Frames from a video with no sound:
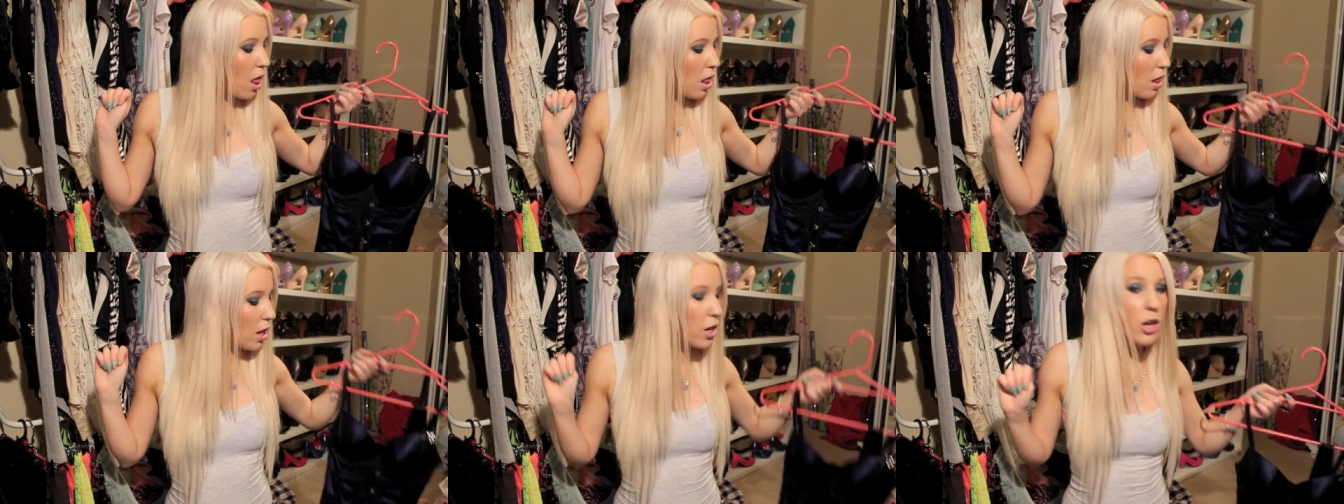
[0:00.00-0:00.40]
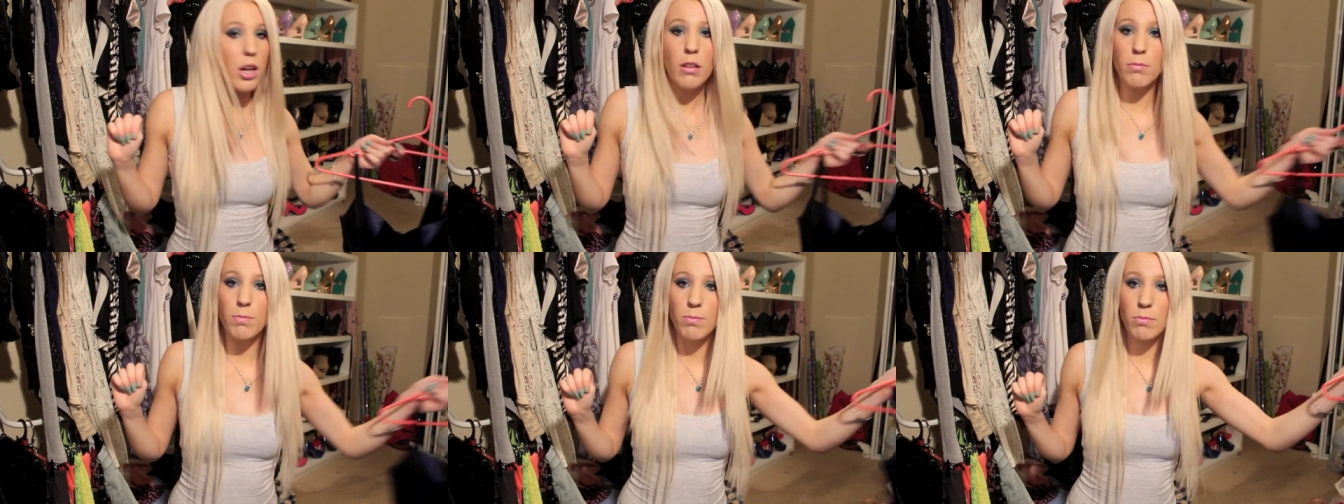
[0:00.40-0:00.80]
they're
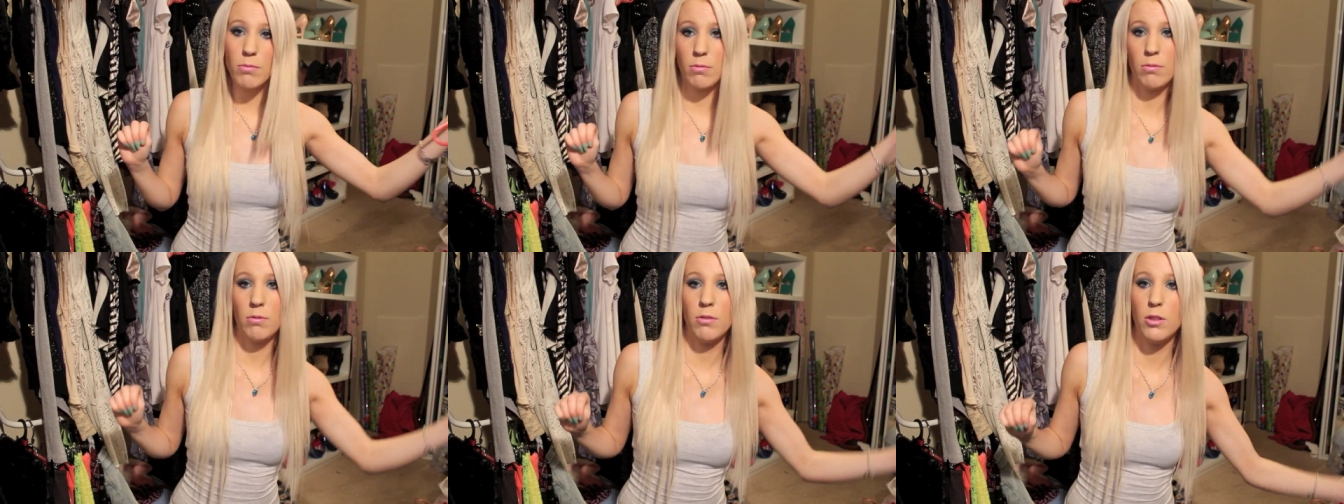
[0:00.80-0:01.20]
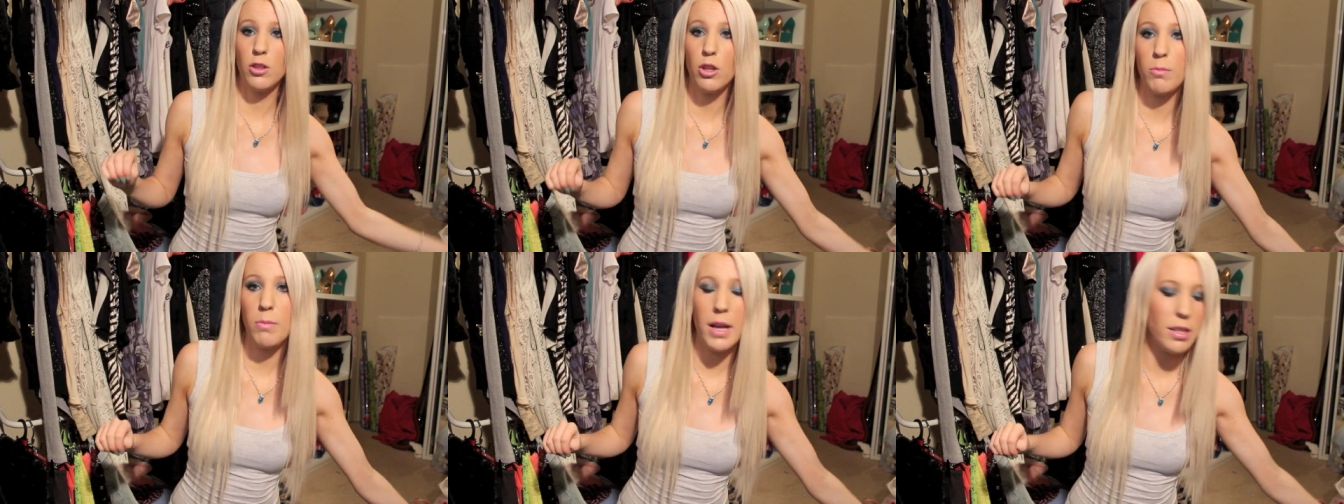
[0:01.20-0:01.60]
not
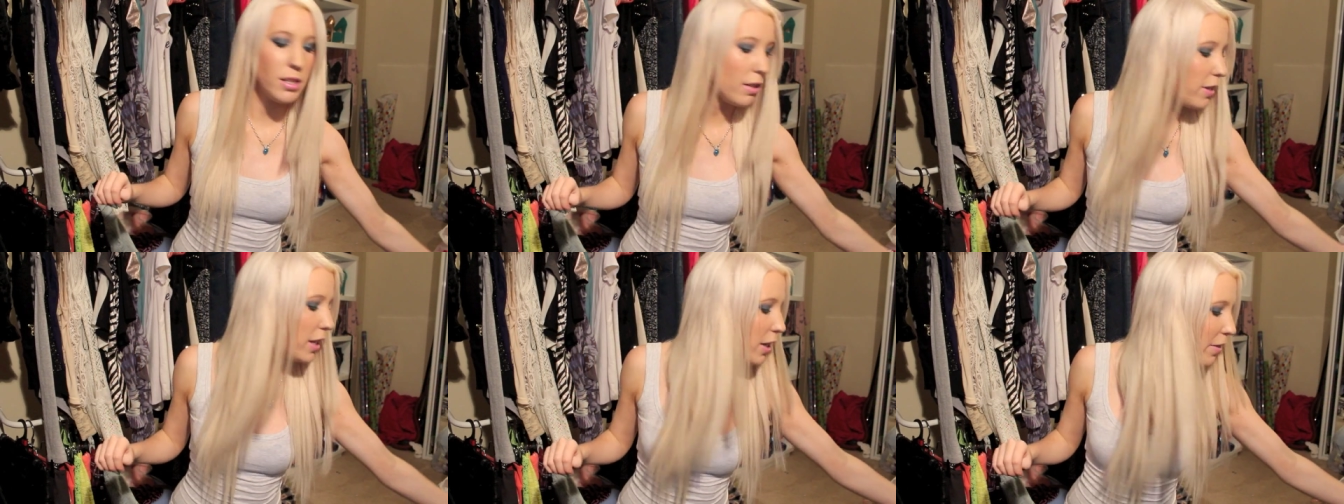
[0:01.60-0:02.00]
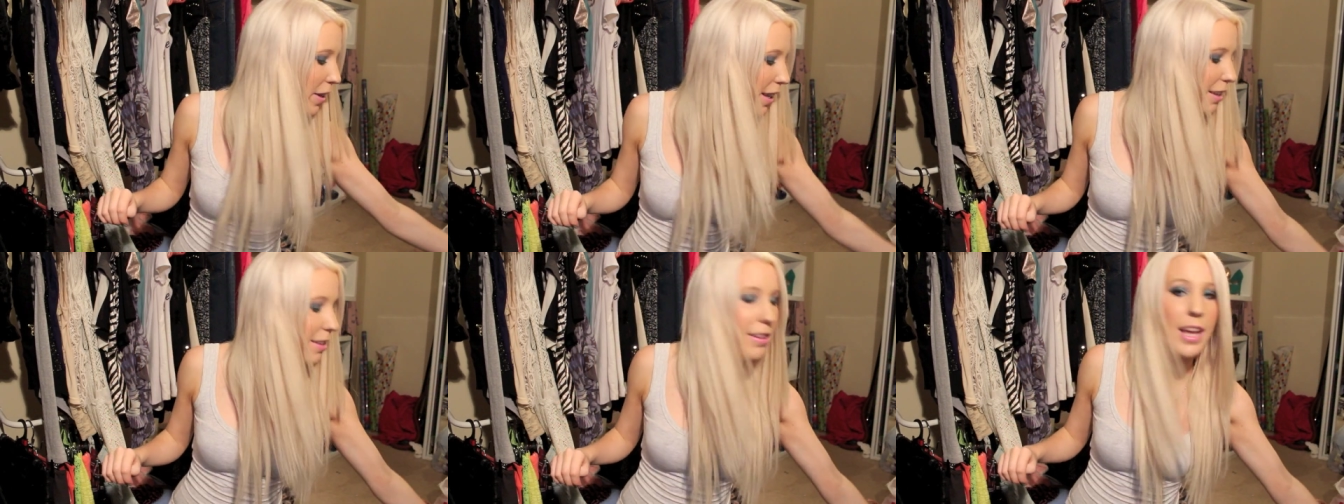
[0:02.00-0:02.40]
not my stuff
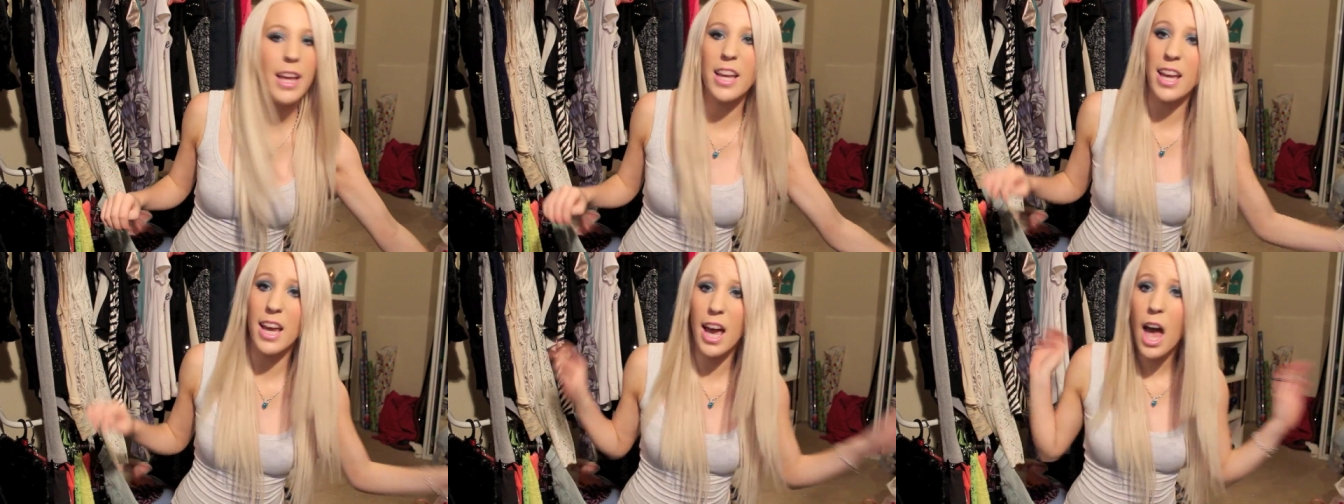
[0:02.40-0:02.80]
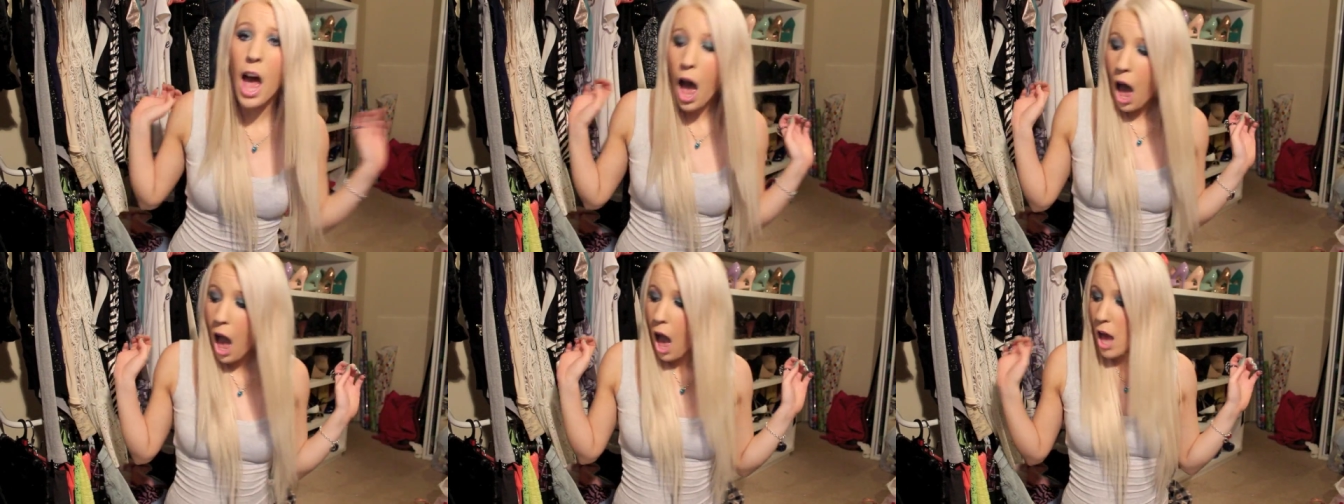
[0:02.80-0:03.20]
anyway they can get
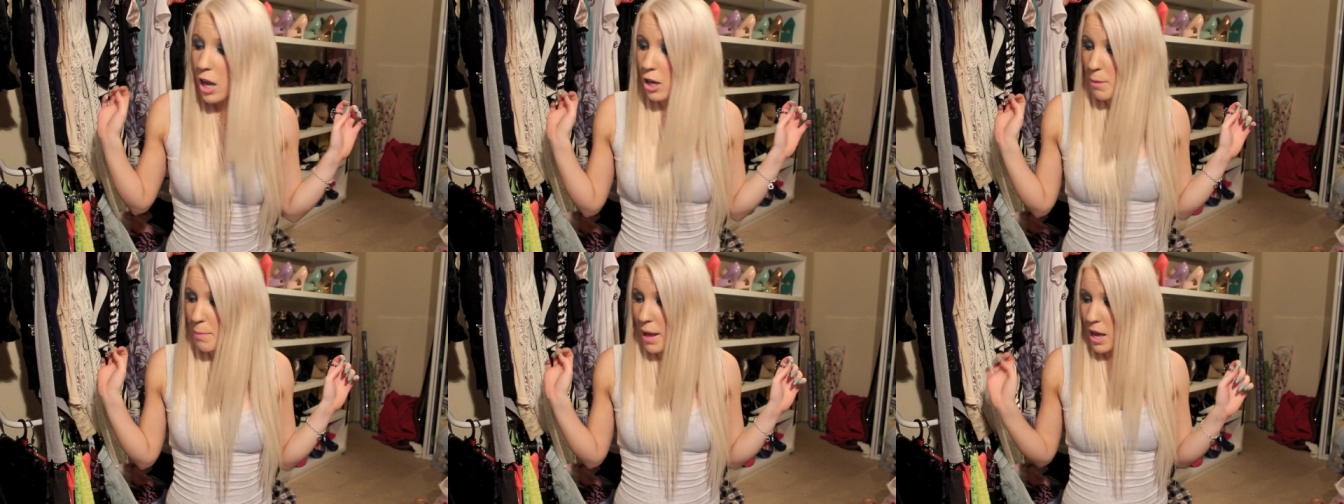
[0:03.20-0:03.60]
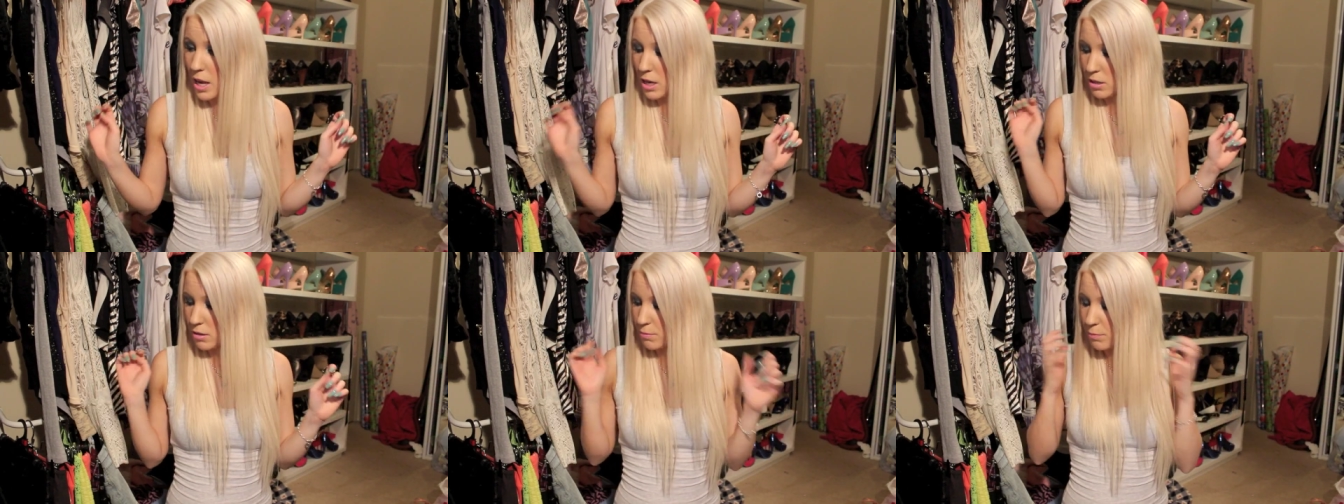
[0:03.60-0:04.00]
a notepad